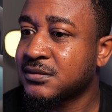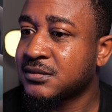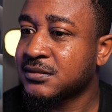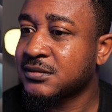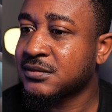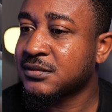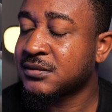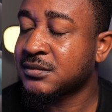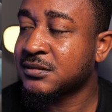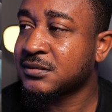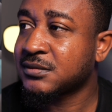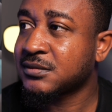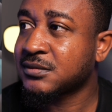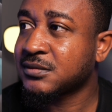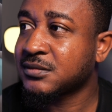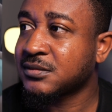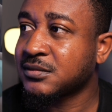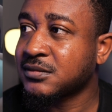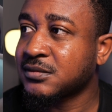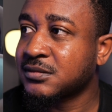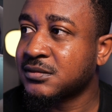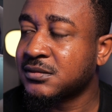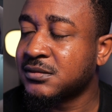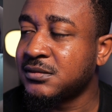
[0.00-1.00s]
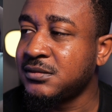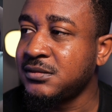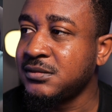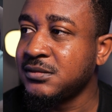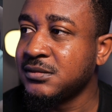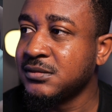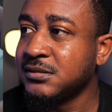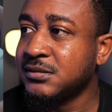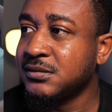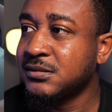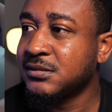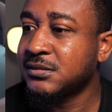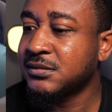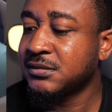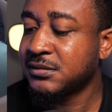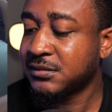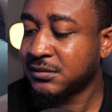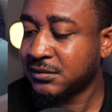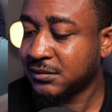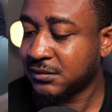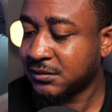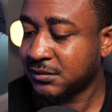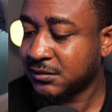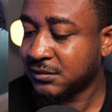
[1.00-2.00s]

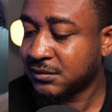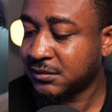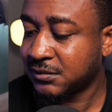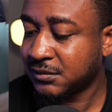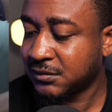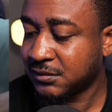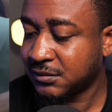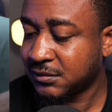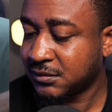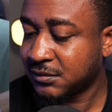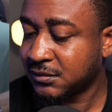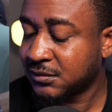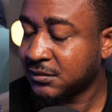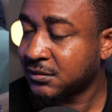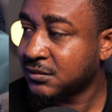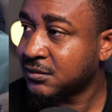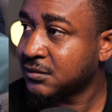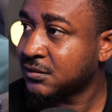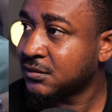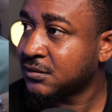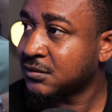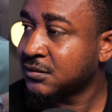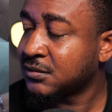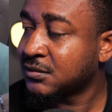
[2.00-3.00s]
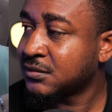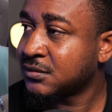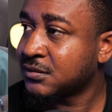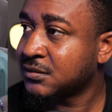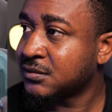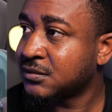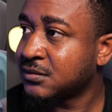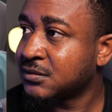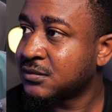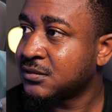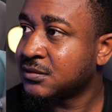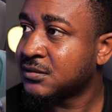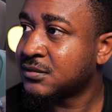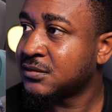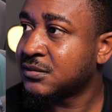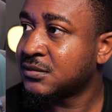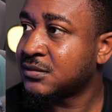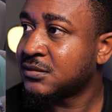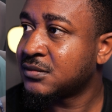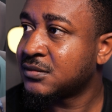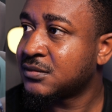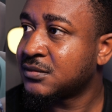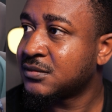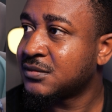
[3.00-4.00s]

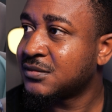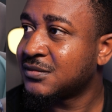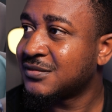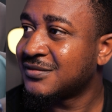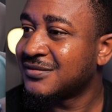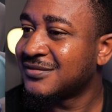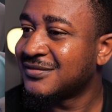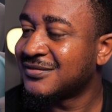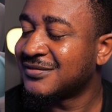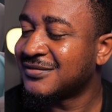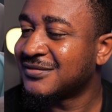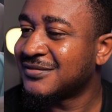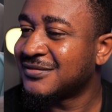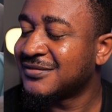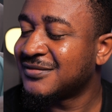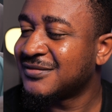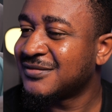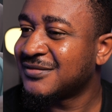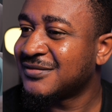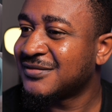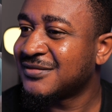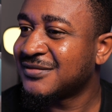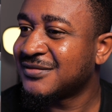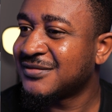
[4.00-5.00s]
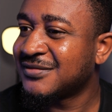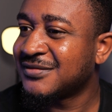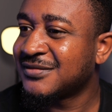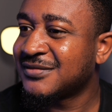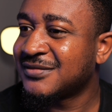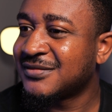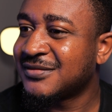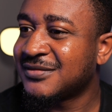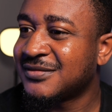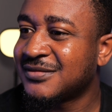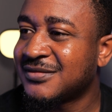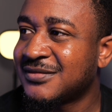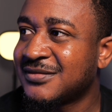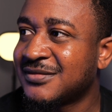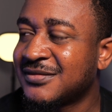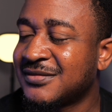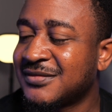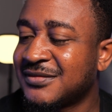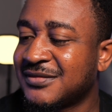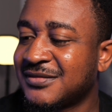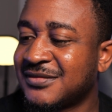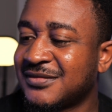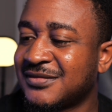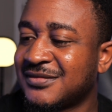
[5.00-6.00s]

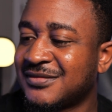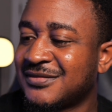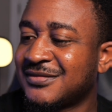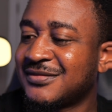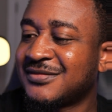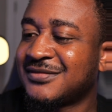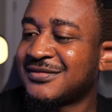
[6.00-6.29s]
This person isn't speaking.